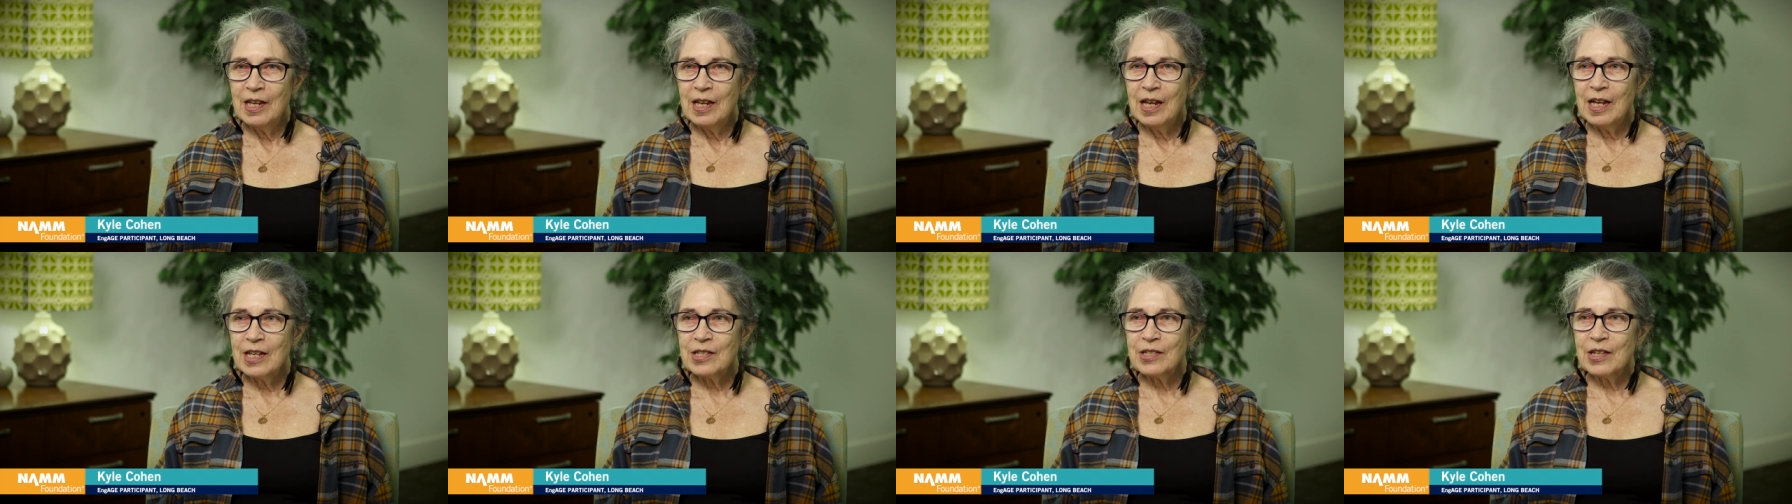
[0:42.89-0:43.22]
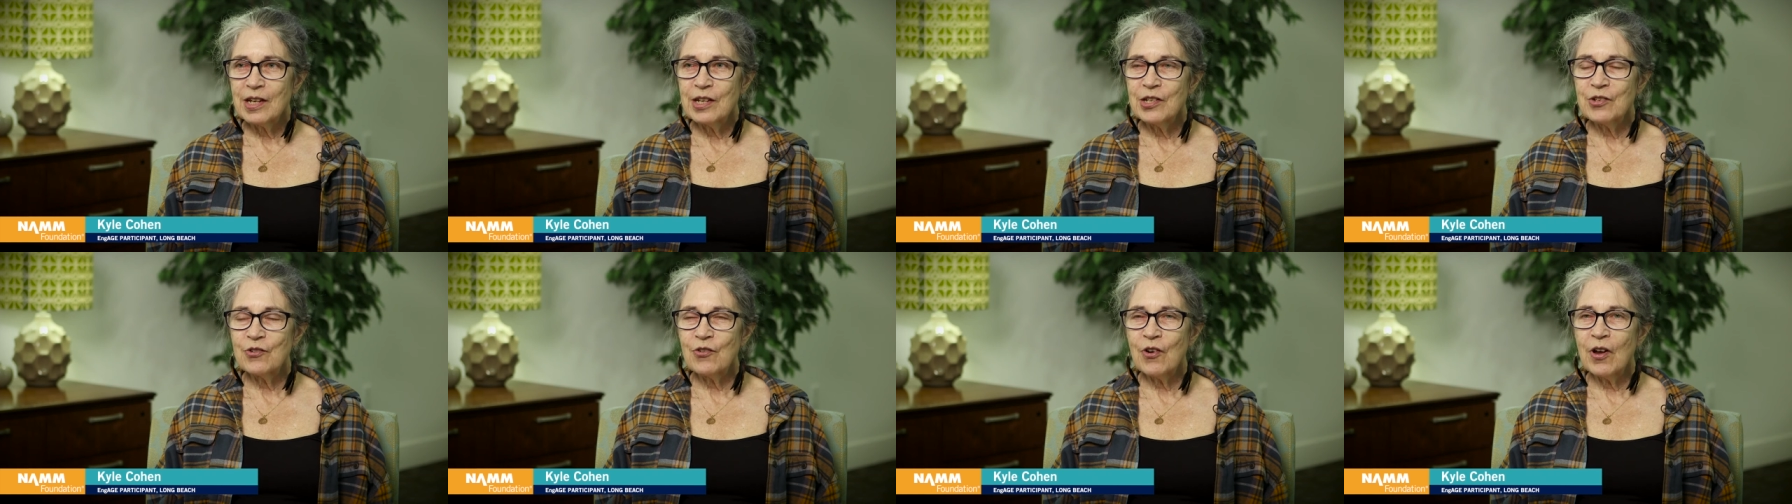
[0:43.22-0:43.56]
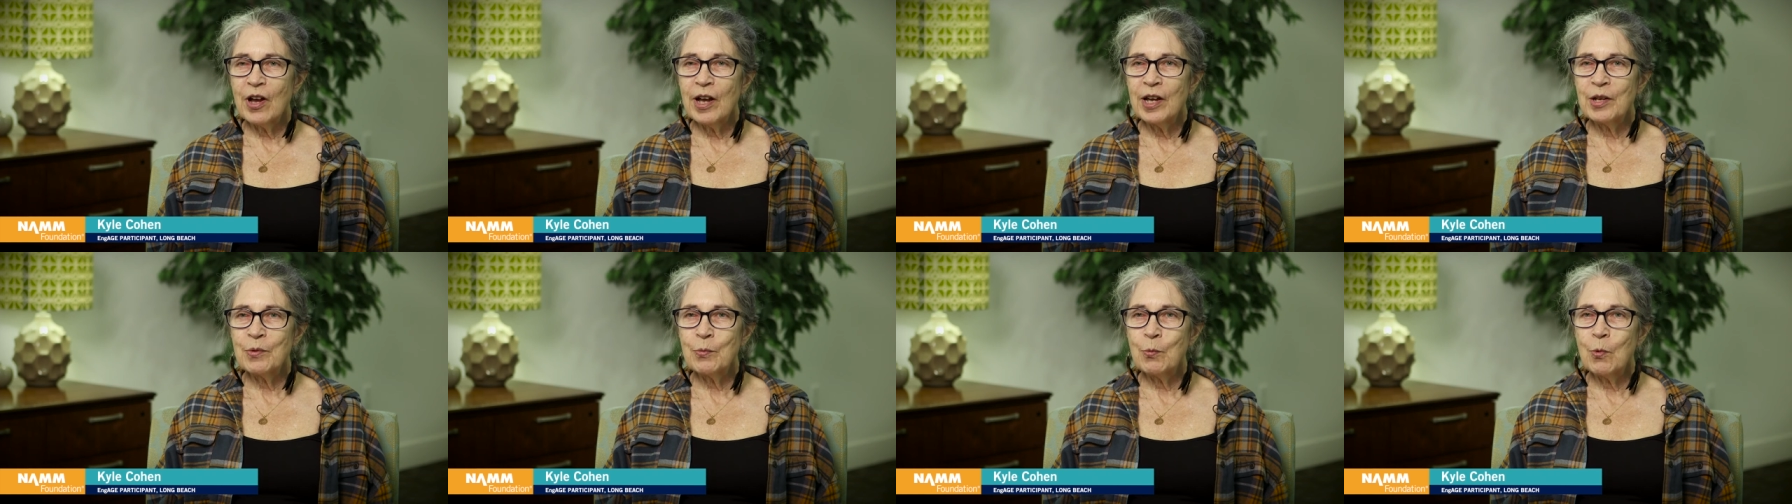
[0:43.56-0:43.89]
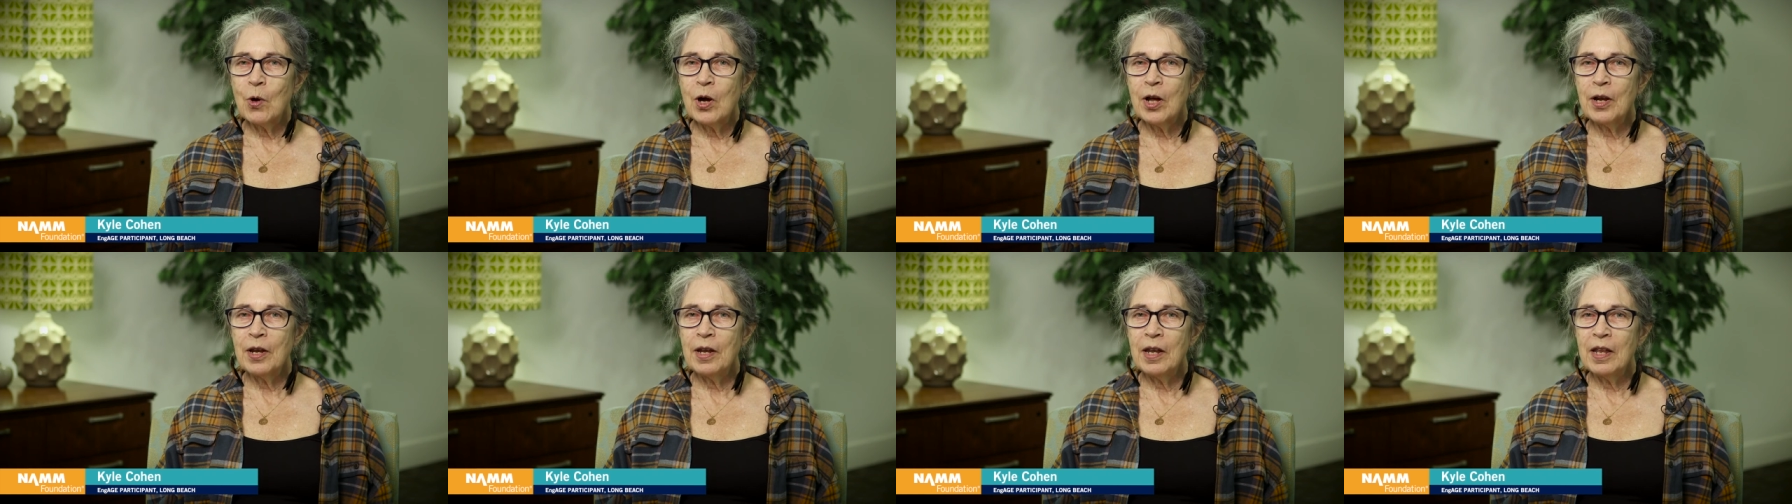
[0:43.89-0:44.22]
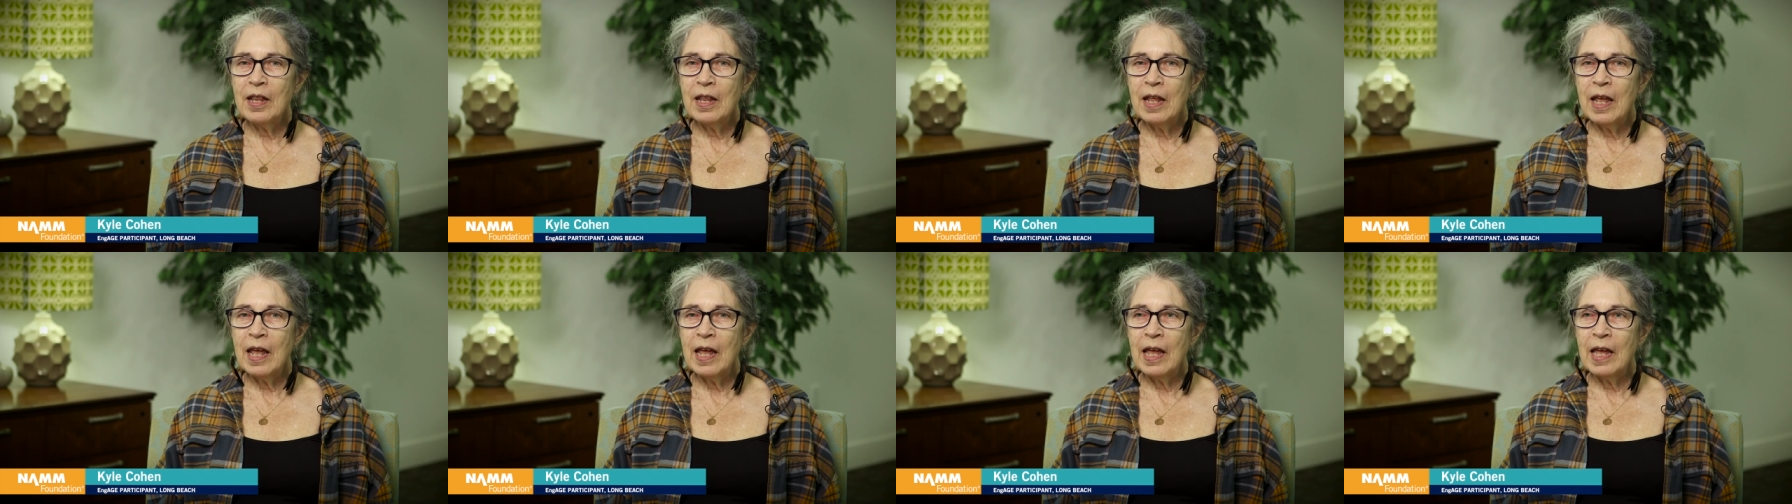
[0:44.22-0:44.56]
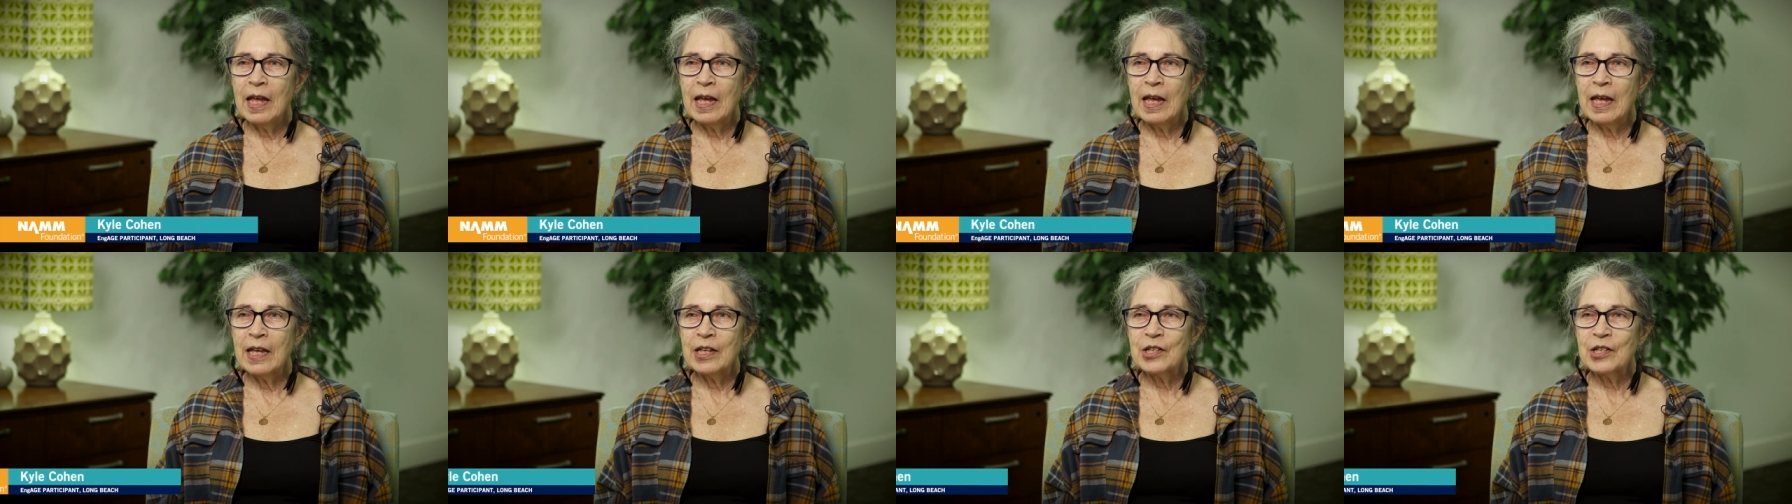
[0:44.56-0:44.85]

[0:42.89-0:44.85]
As I tried one thing,